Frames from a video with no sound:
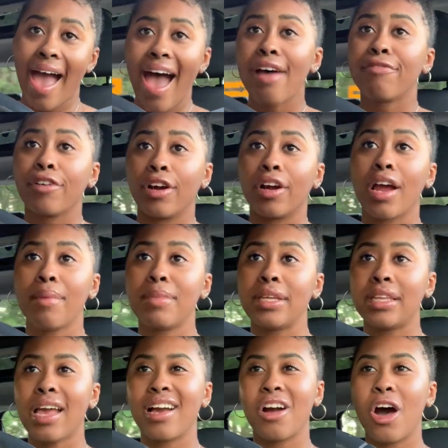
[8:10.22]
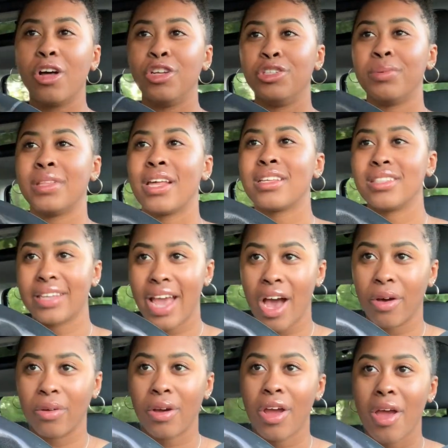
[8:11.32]
Ever. I mean, yeah, college, but that doesn't
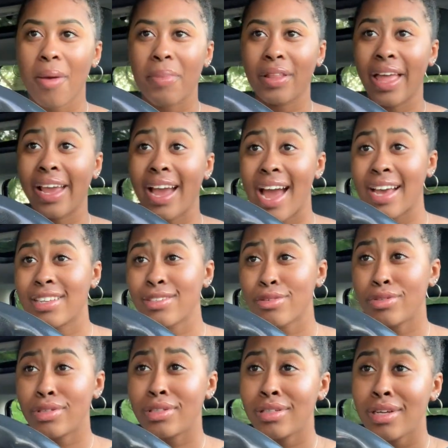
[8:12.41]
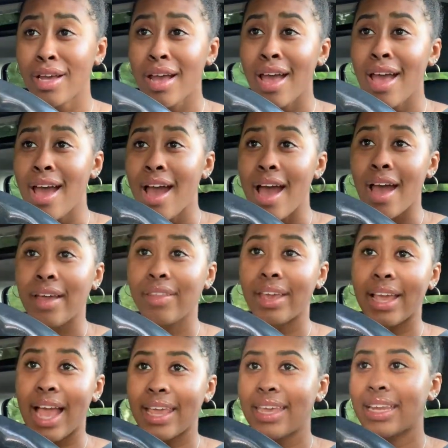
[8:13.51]
count. But like high school,
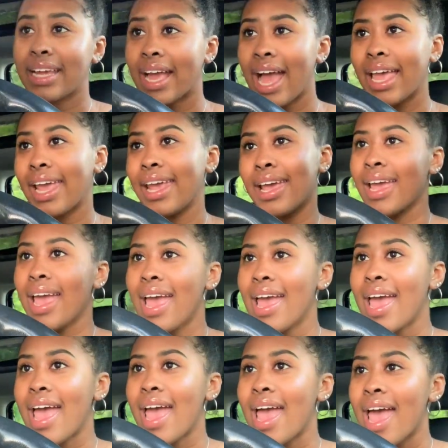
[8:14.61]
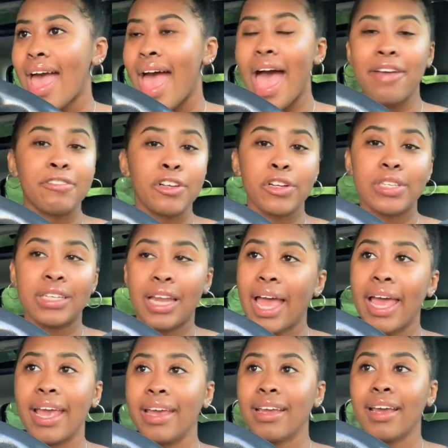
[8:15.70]
like I can't, like, after
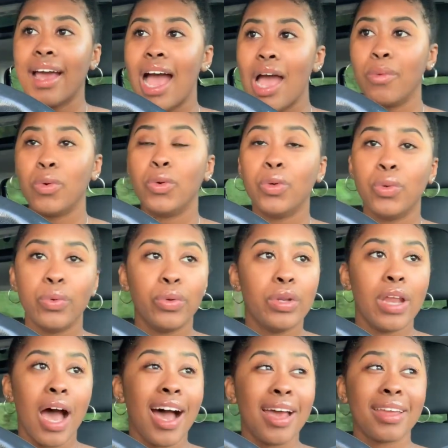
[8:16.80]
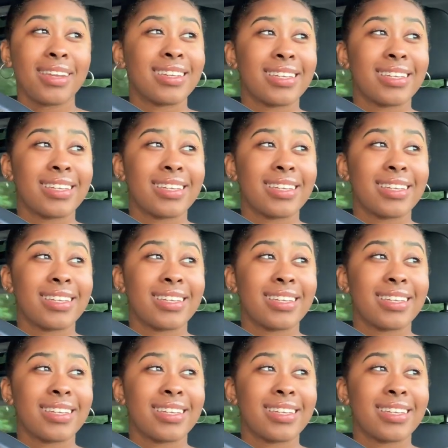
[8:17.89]
today, I will not